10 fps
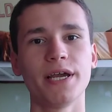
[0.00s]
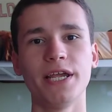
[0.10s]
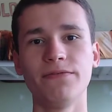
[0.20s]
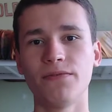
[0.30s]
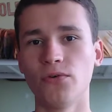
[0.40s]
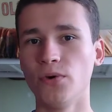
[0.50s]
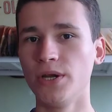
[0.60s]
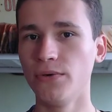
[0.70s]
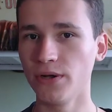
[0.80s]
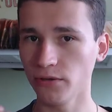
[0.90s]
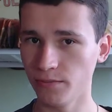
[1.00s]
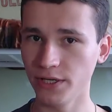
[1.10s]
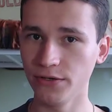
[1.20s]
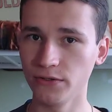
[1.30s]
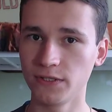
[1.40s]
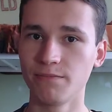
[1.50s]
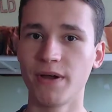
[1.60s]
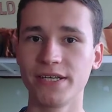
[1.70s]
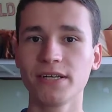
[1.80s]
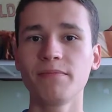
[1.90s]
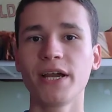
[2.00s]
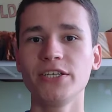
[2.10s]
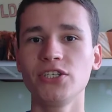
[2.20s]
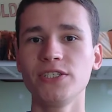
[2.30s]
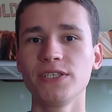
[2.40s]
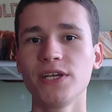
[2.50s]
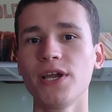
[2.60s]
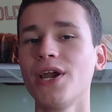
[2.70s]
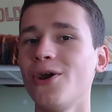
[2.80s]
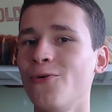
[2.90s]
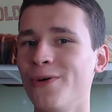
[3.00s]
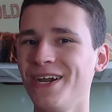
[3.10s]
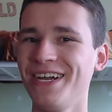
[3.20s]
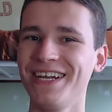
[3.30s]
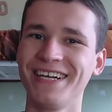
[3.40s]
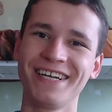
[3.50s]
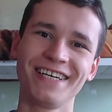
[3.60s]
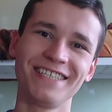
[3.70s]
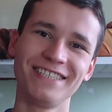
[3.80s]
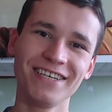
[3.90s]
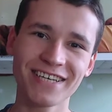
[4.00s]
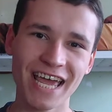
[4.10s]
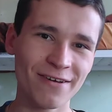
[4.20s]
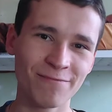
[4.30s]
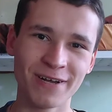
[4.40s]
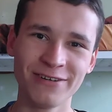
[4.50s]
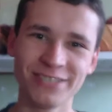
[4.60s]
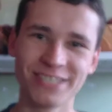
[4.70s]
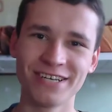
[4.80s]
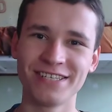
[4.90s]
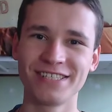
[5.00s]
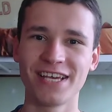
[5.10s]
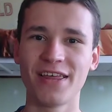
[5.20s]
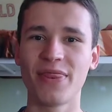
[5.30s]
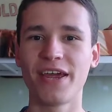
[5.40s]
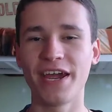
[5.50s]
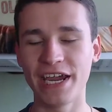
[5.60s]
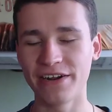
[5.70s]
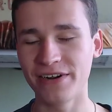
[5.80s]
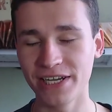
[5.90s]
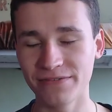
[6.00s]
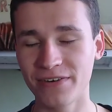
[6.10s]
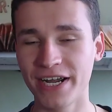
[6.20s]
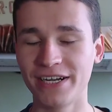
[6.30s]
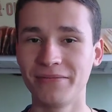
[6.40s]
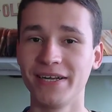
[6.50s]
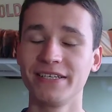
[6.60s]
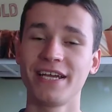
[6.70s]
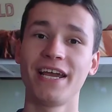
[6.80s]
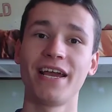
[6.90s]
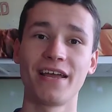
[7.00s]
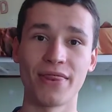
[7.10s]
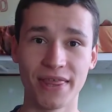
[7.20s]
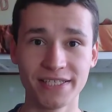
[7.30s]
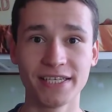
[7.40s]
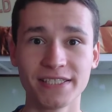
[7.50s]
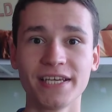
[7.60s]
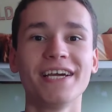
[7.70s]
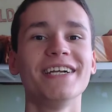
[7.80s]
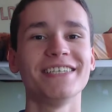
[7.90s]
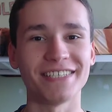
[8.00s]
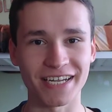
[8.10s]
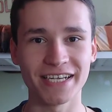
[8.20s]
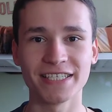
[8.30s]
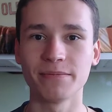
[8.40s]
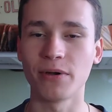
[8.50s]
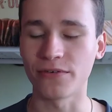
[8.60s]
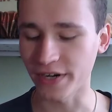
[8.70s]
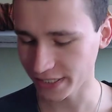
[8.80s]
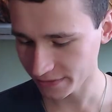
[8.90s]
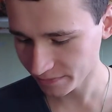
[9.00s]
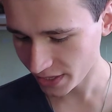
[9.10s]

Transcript: If we will be use metal pages, we don't have pollutions in the air environment, and this is nice and perfect.